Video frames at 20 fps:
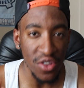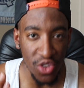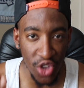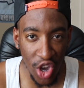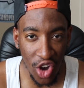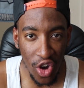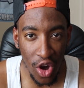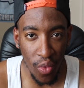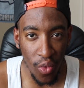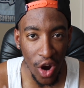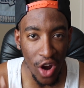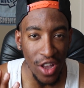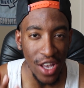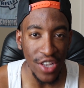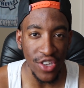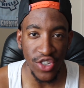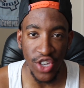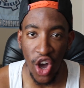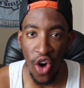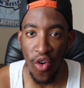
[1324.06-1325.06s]
to do and where
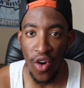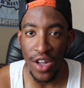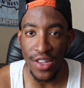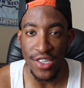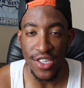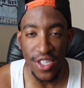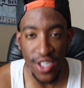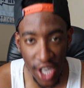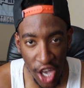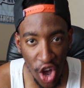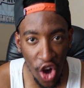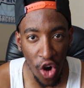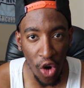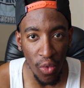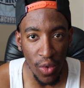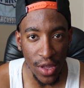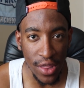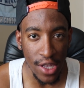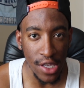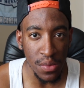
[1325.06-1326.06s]
he's going still
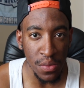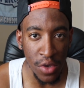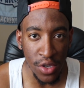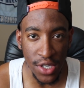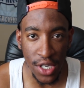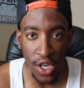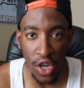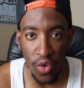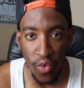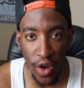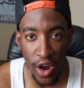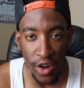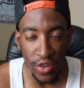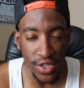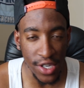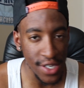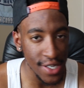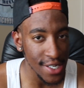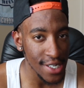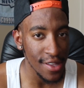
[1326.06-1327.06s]
with his music career and
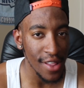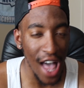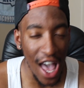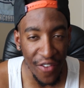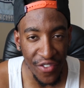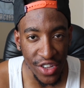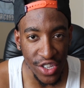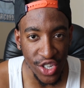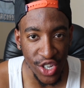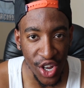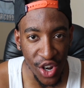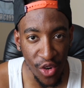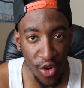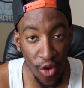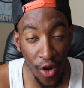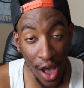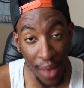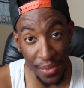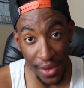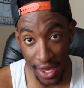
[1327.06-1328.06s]
just his life in
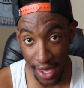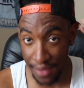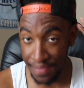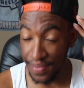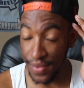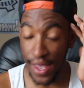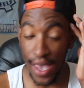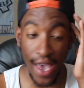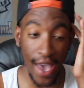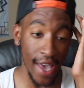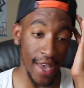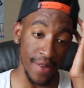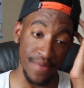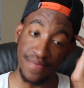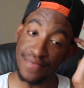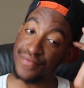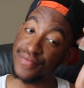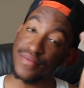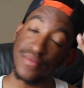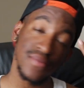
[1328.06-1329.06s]
general. I mean, hey,
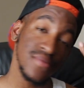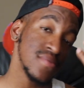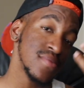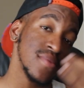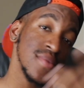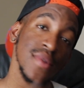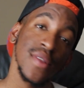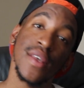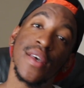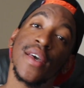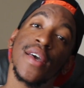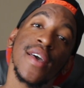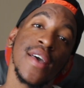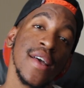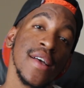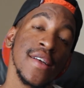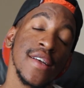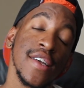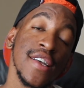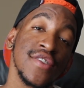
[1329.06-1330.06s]

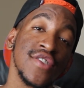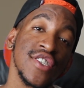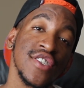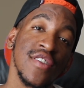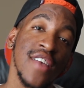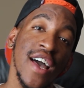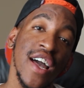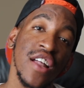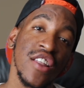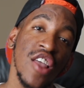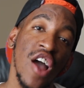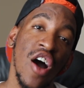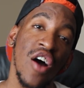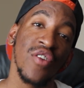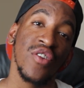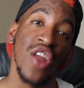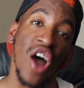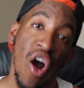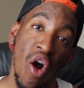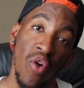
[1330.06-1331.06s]
he's just letting
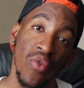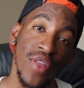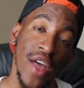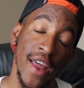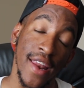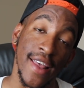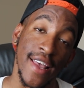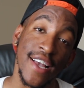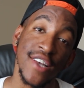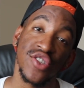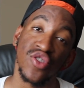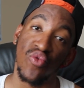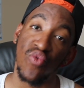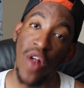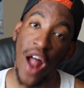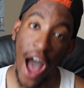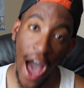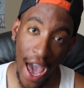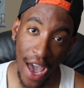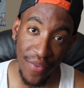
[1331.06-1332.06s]
y'all know that he's
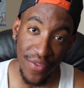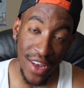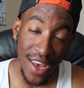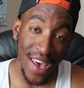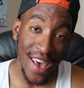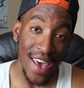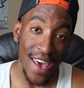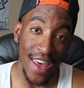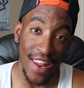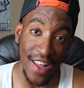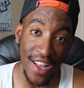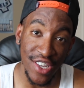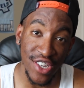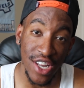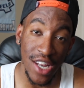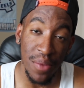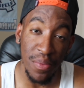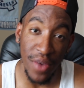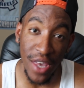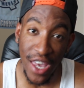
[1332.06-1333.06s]
arrived and he's
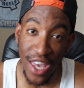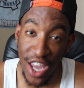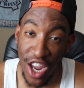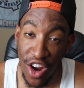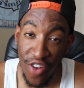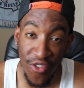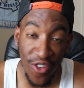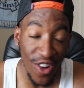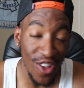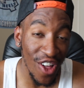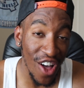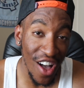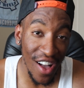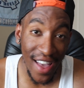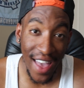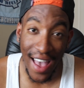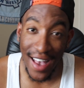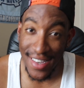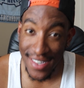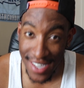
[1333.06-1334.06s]
gonna be here for a
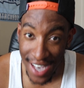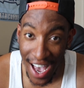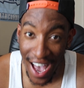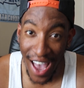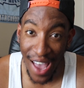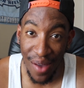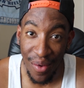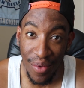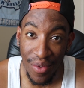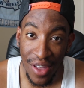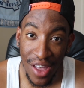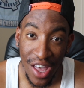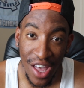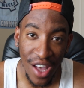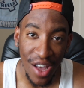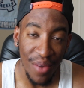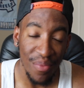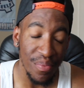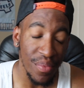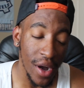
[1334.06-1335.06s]
long ass time.
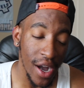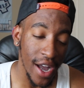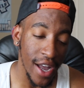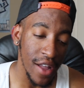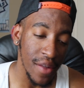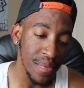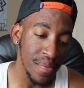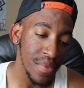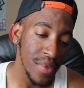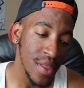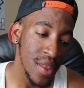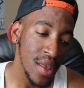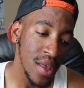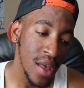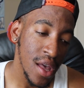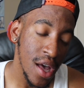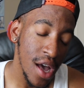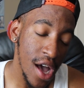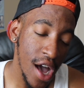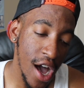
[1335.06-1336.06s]
But
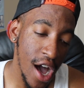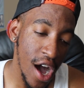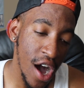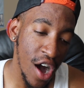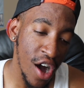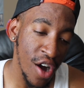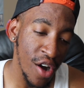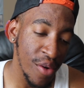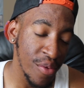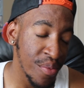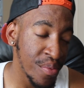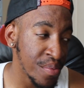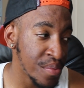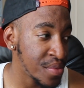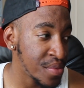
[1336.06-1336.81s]
like